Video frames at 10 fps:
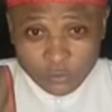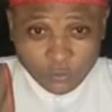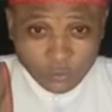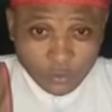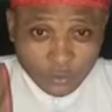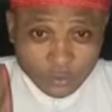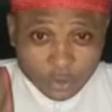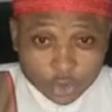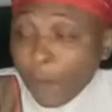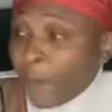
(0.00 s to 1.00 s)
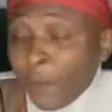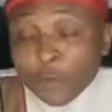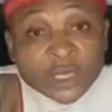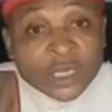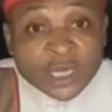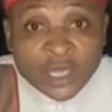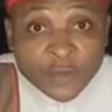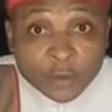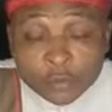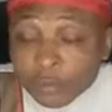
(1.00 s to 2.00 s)
Some people didn't
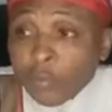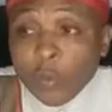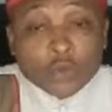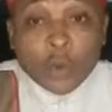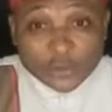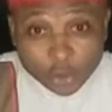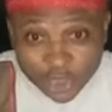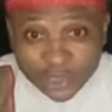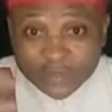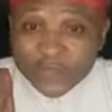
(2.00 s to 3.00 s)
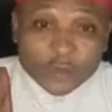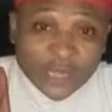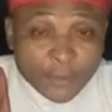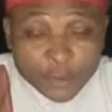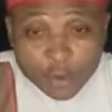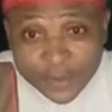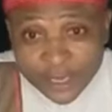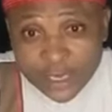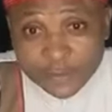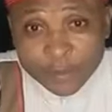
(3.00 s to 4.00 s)
even want to associate themselves with IPOB
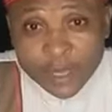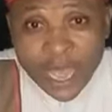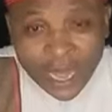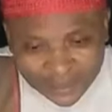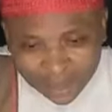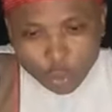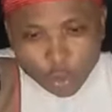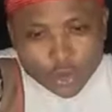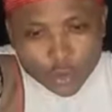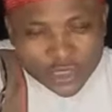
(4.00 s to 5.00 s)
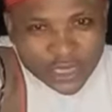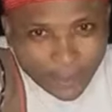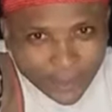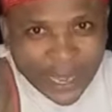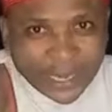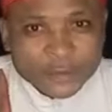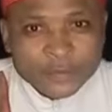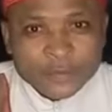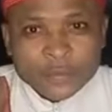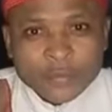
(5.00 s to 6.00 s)
again. And that was the original plan.
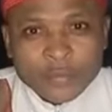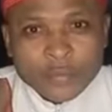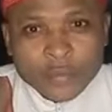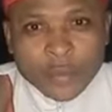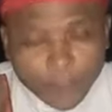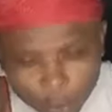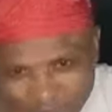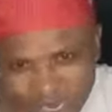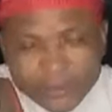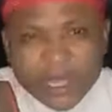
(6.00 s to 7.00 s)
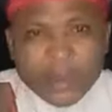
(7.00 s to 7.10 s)
Proscribe